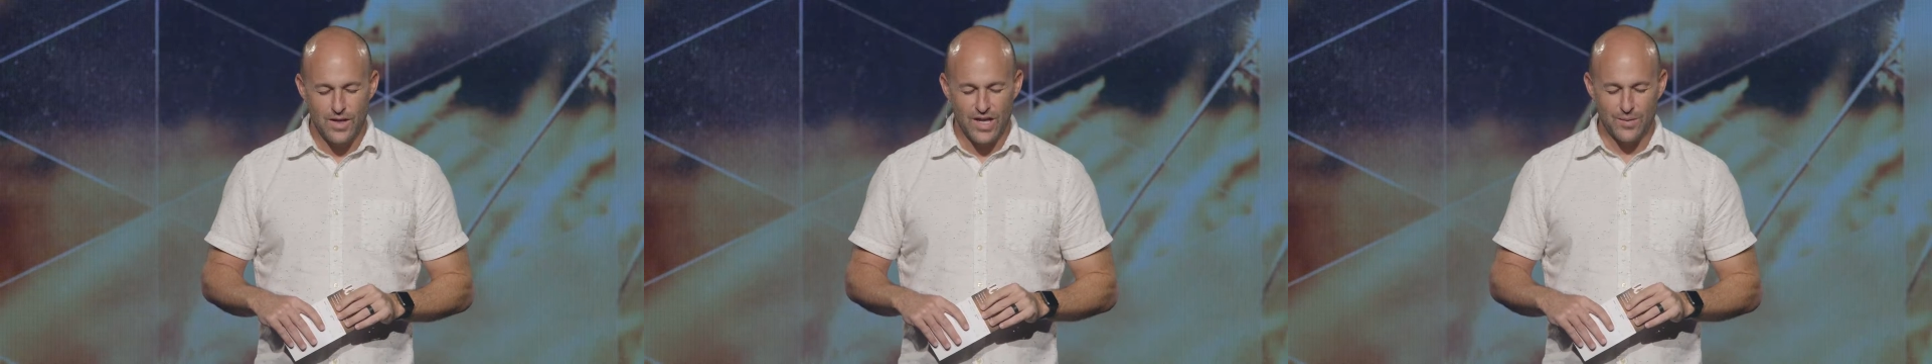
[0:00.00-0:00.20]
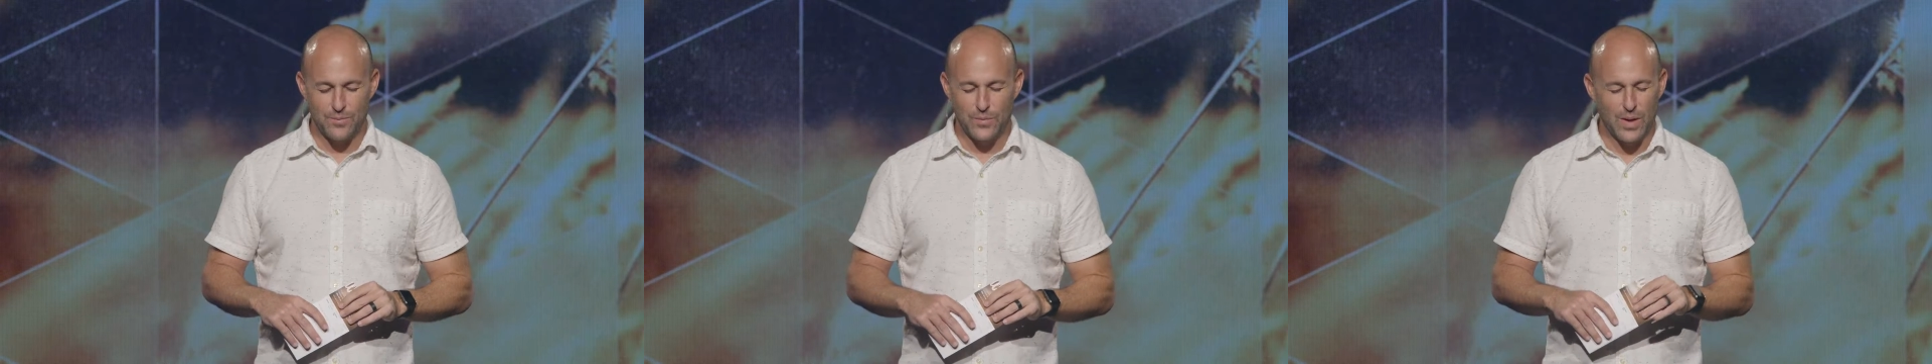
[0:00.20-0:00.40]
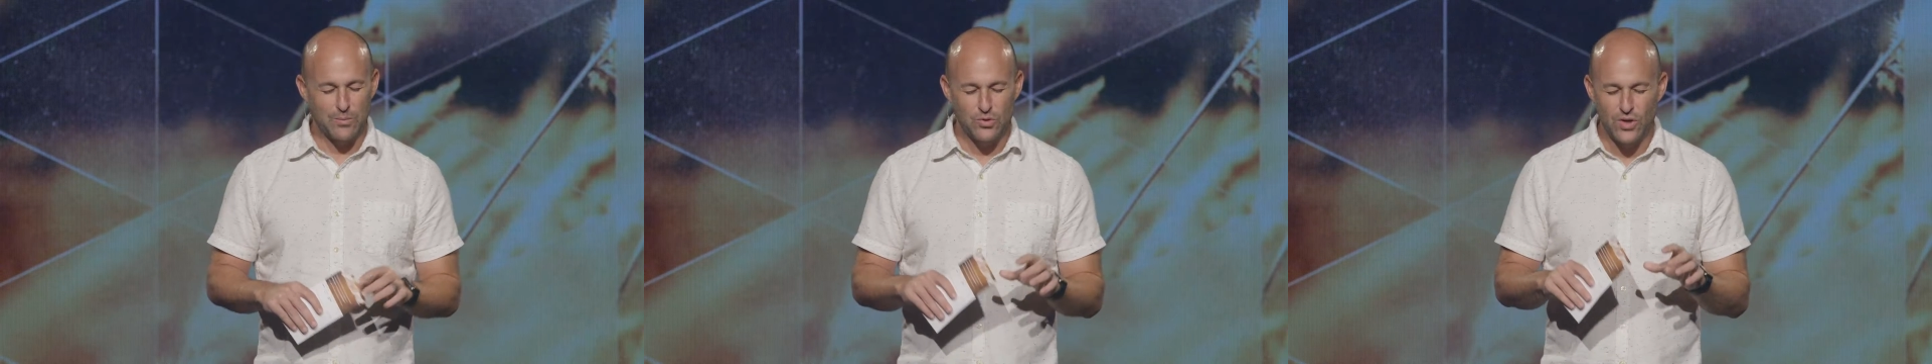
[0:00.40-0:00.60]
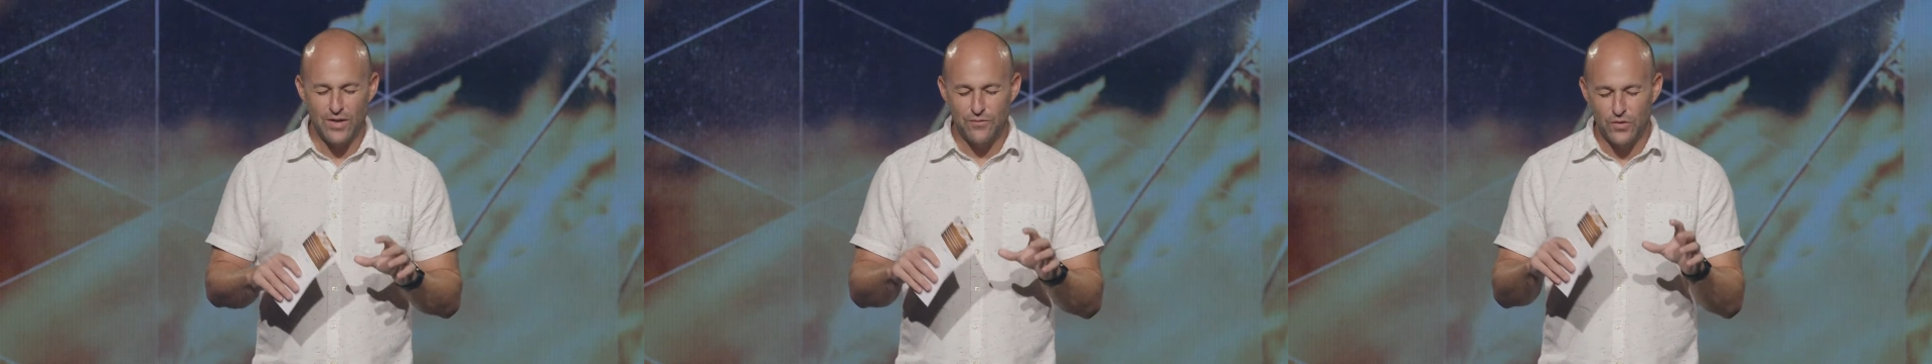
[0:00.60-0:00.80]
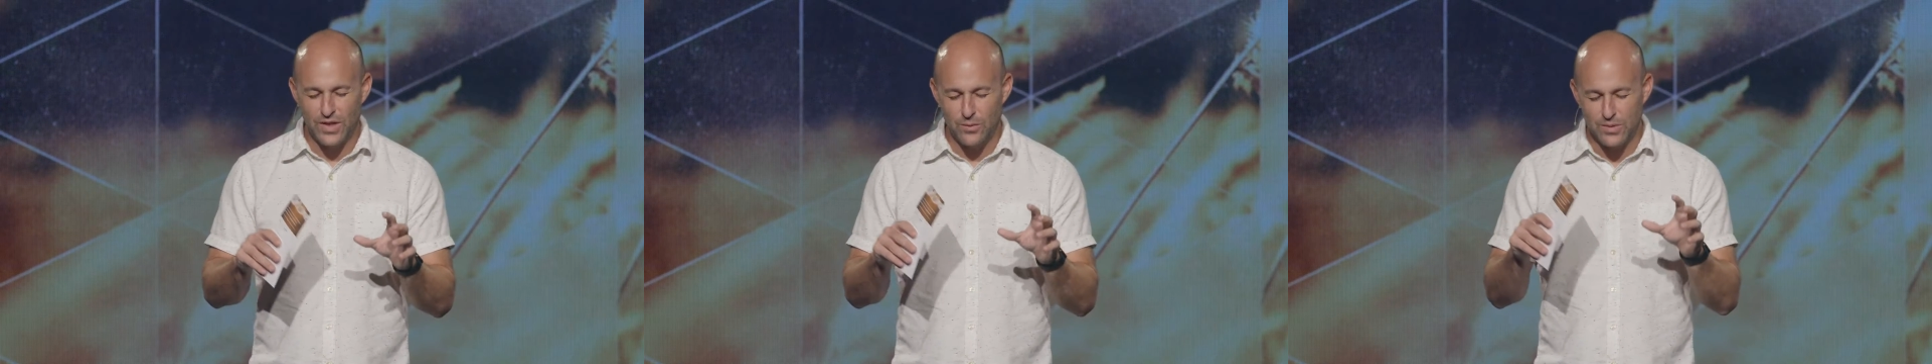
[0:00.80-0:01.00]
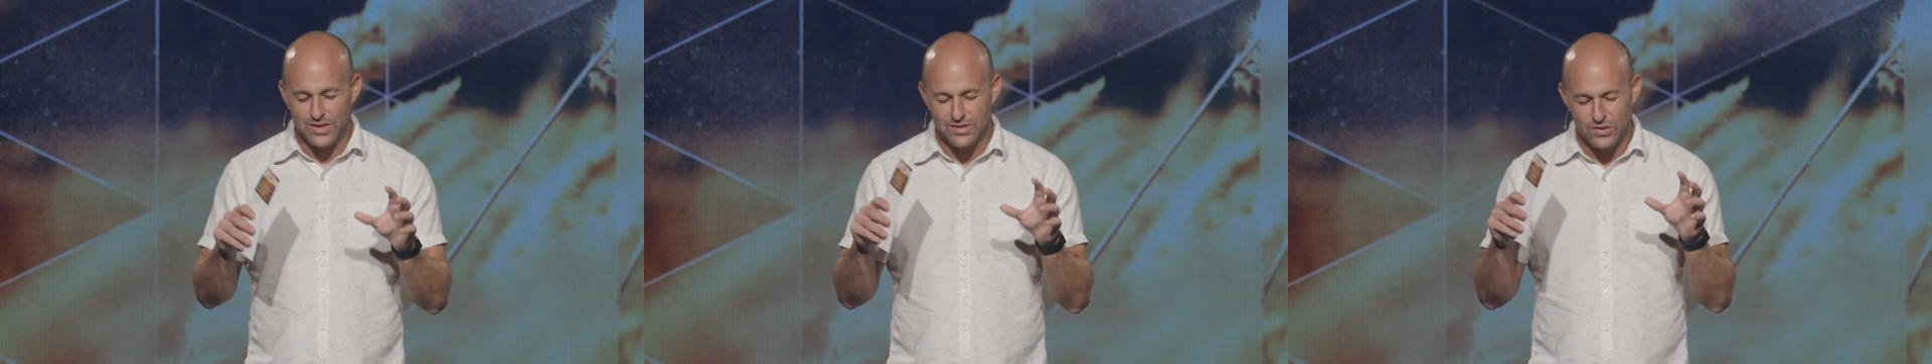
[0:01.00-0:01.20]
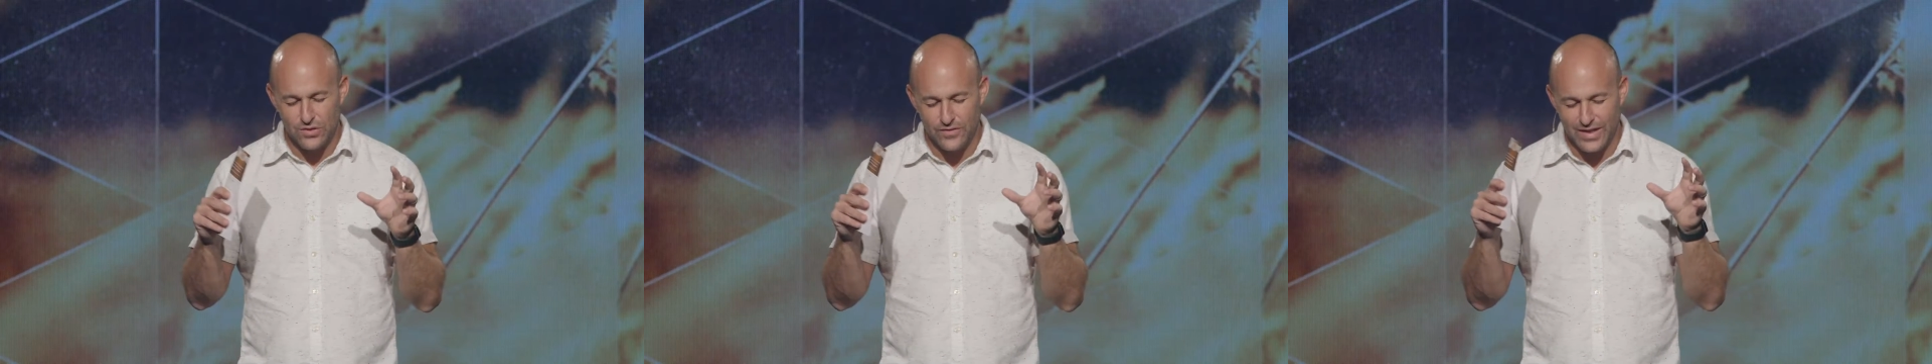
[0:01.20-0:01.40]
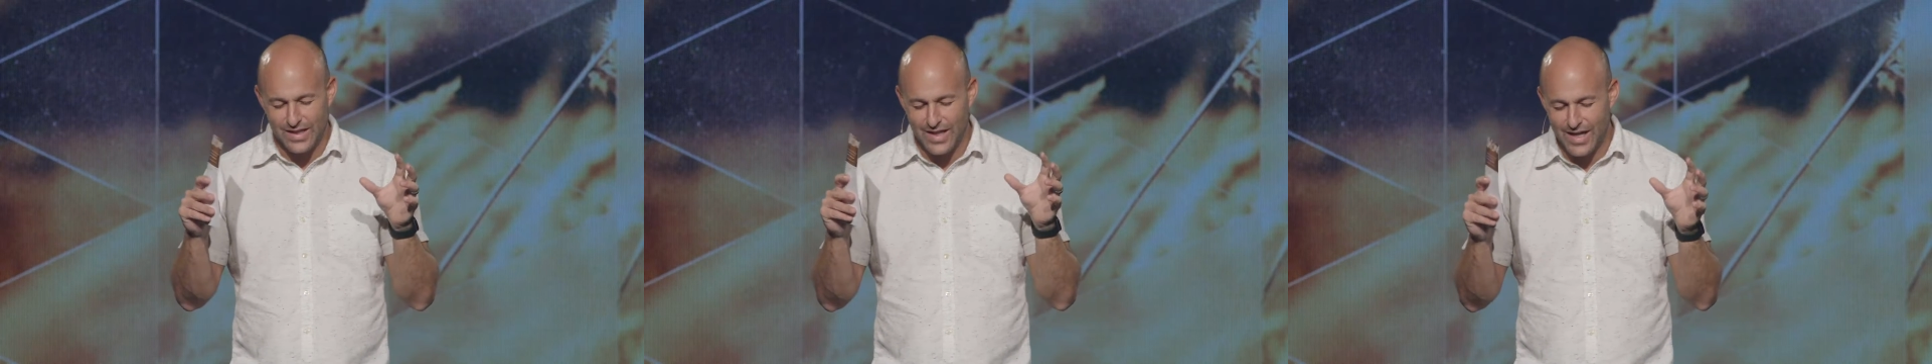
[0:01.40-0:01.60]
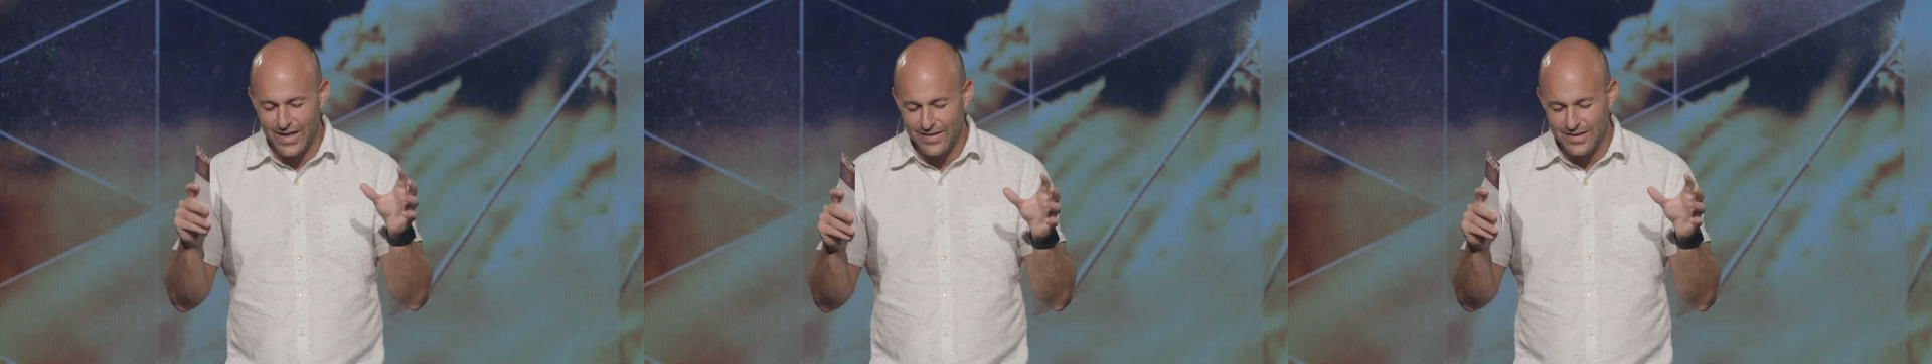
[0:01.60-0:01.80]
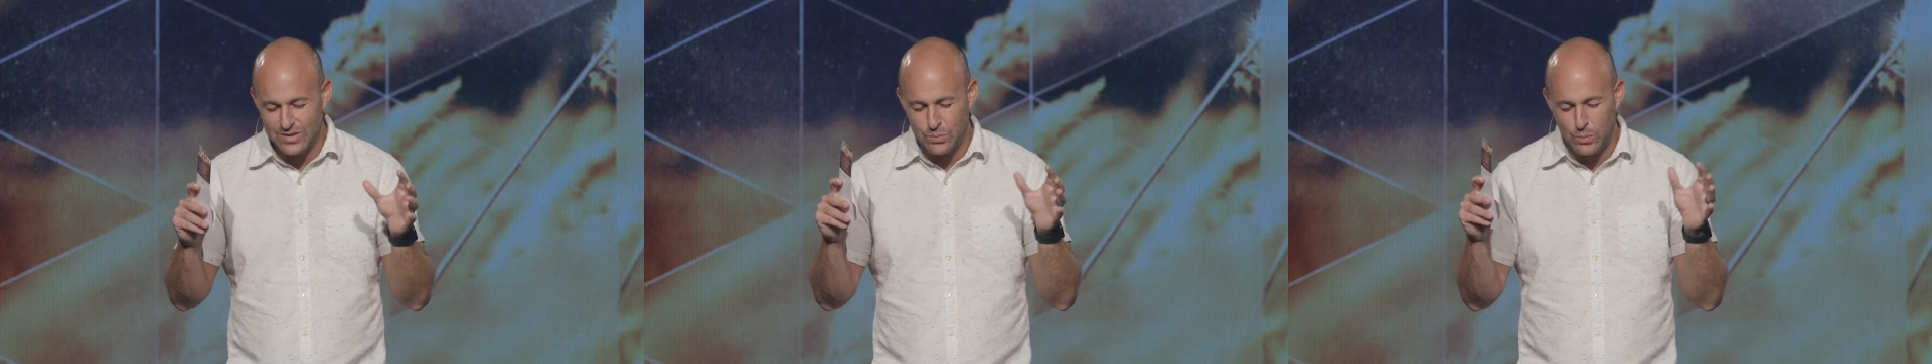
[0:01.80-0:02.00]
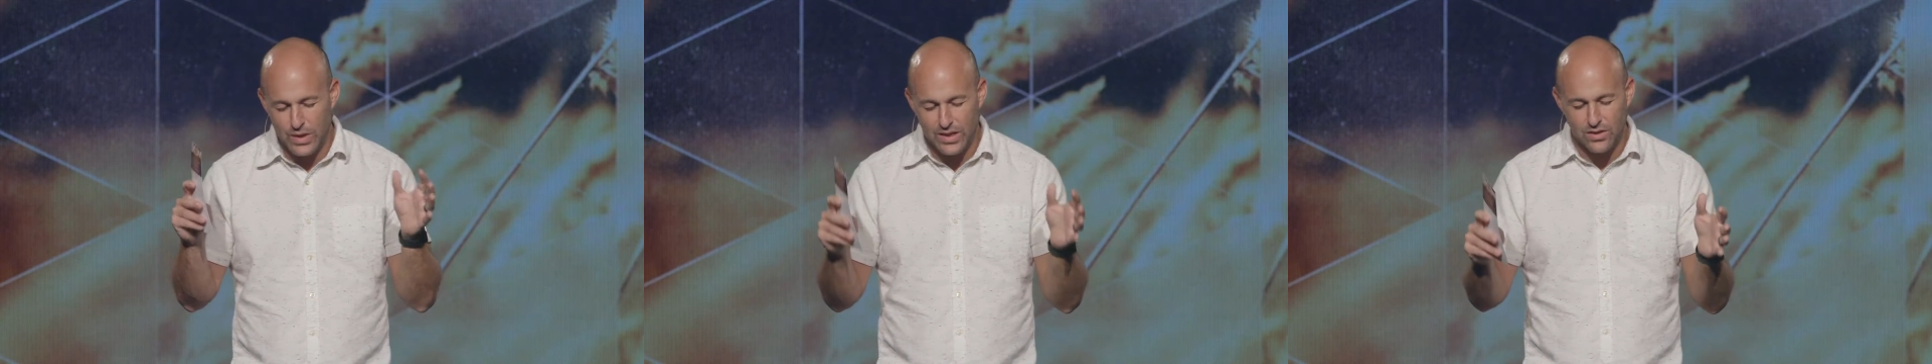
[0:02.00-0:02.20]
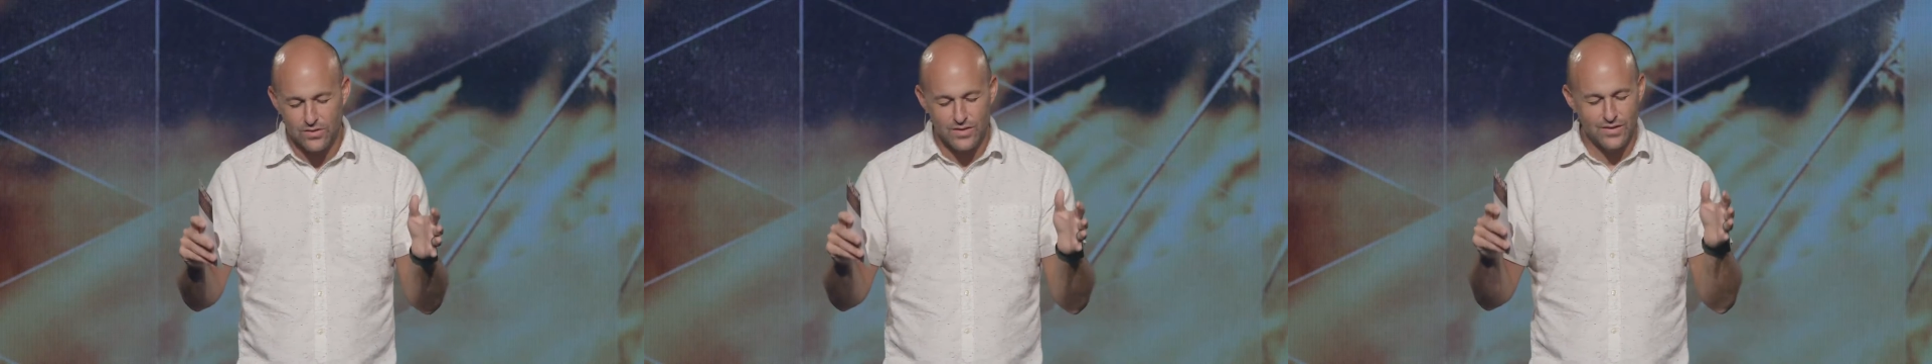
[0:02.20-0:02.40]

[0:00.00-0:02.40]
I'm, I'm, grateful that we serve a God that's bigger